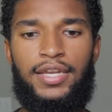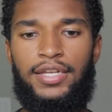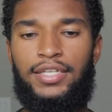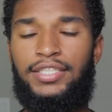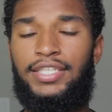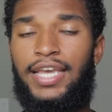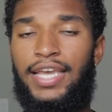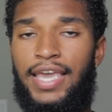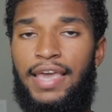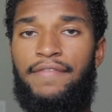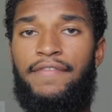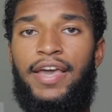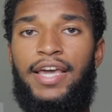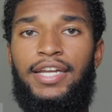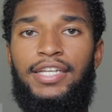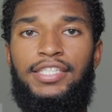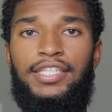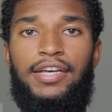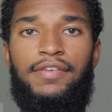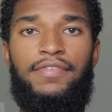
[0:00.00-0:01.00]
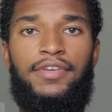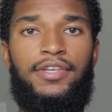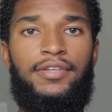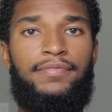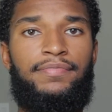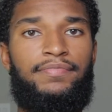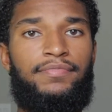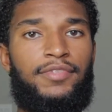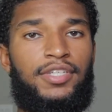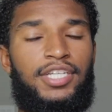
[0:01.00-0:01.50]
take advantage of
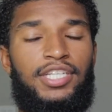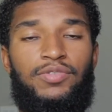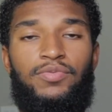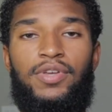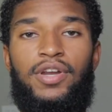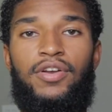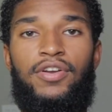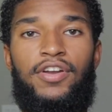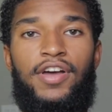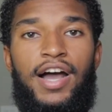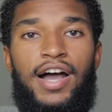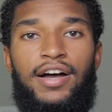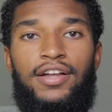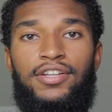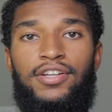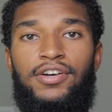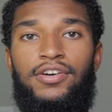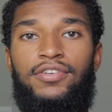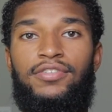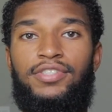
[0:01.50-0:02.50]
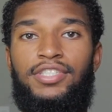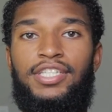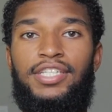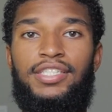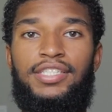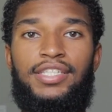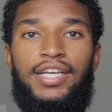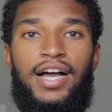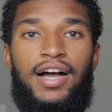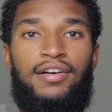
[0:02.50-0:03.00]
it, because we don't know how long
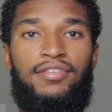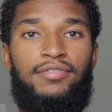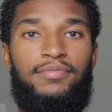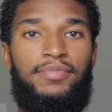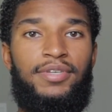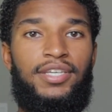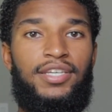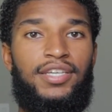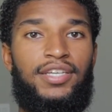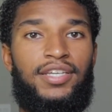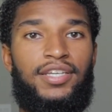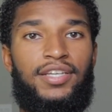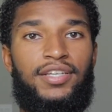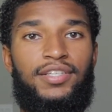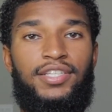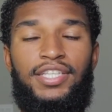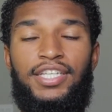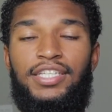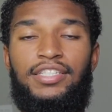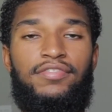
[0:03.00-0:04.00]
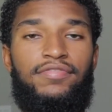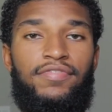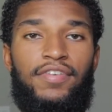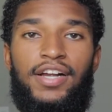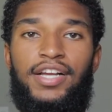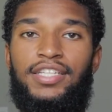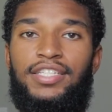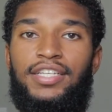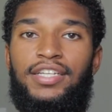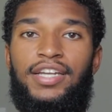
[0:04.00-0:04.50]
TikTok will be this
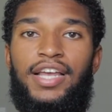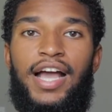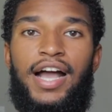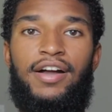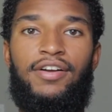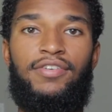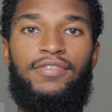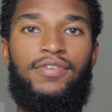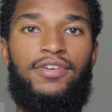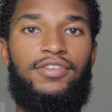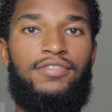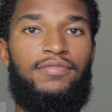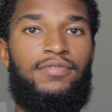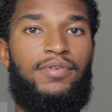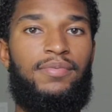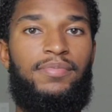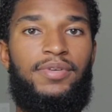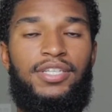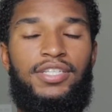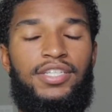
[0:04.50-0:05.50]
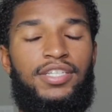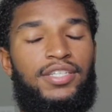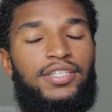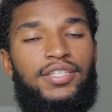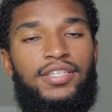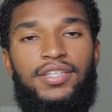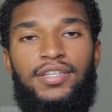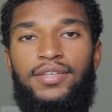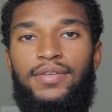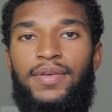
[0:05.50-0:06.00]
fresh and the algorithm will be
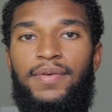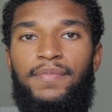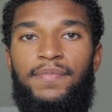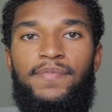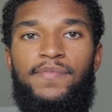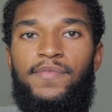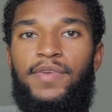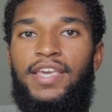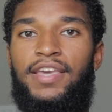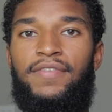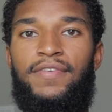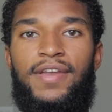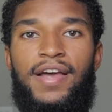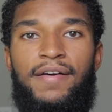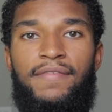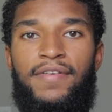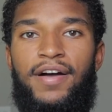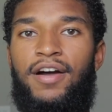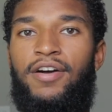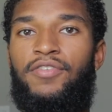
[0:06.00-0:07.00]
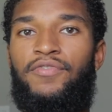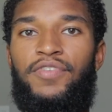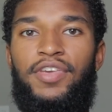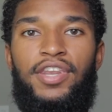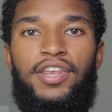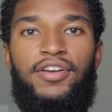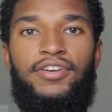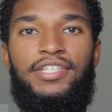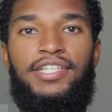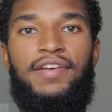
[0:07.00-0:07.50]
just giving out viral
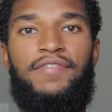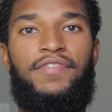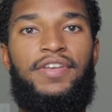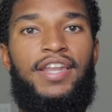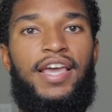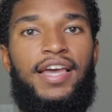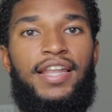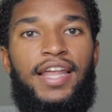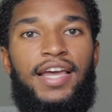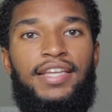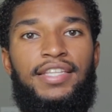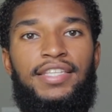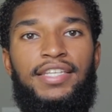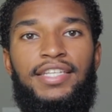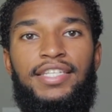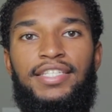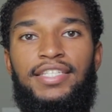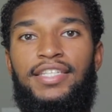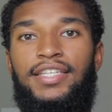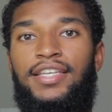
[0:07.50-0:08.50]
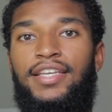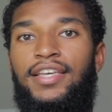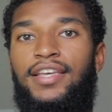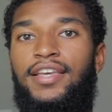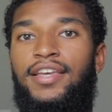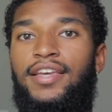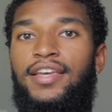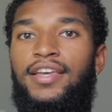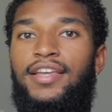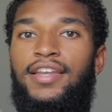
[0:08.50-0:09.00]
videos every day like this.
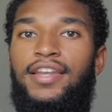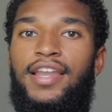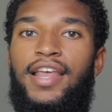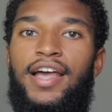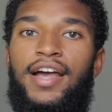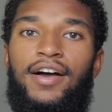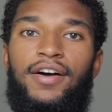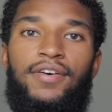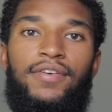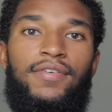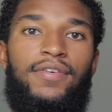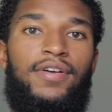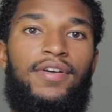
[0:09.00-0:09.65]
Now,